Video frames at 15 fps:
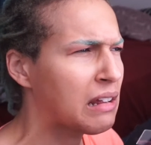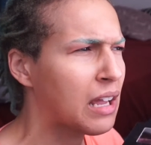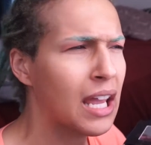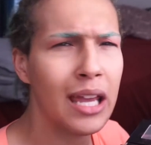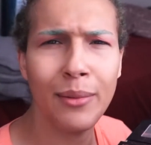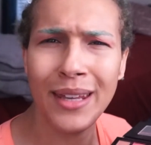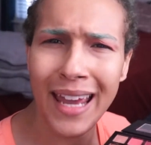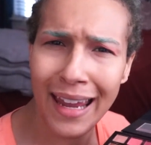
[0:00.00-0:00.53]

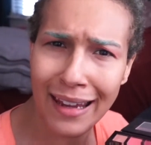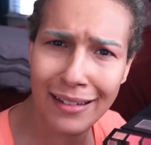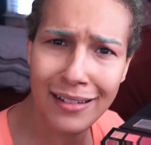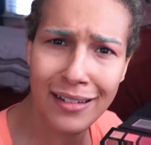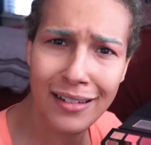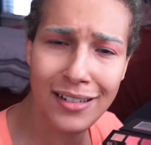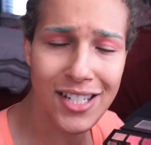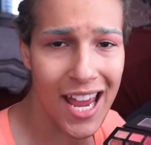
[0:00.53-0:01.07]
ABH
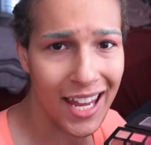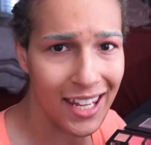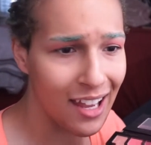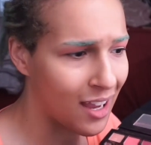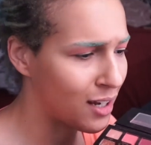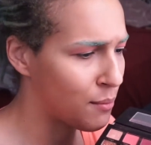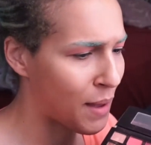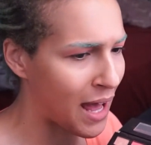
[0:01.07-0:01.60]
Jackie
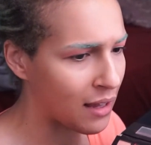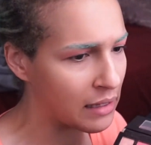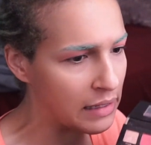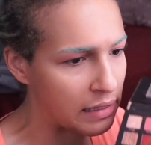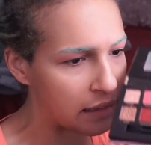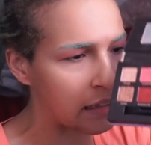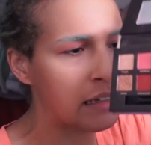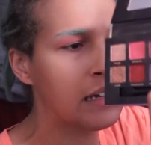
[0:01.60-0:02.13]
Aina
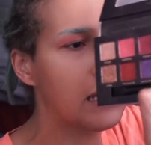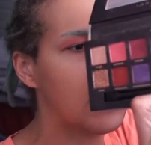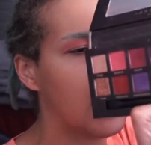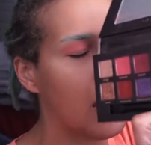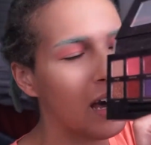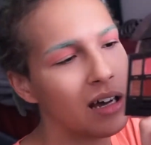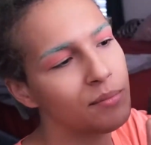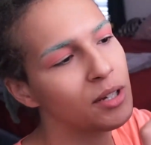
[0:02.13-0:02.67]
palette.
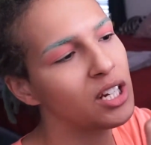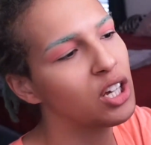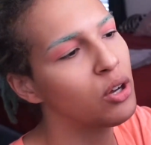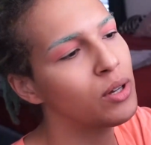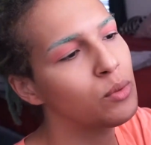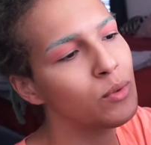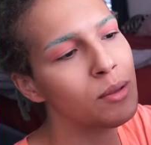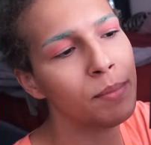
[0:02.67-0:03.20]
I'm gonna go
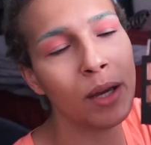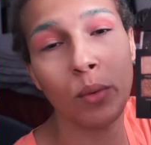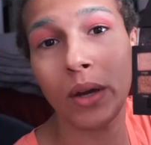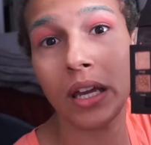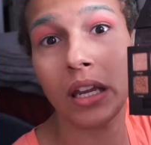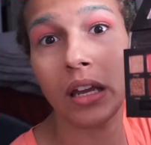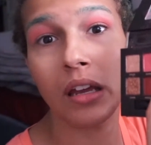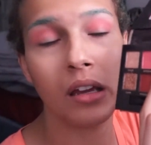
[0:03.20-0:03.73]
in with Big
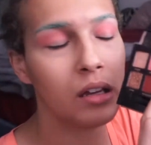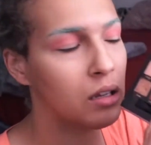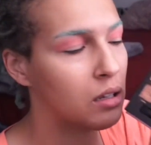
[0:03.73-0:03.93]
Wig.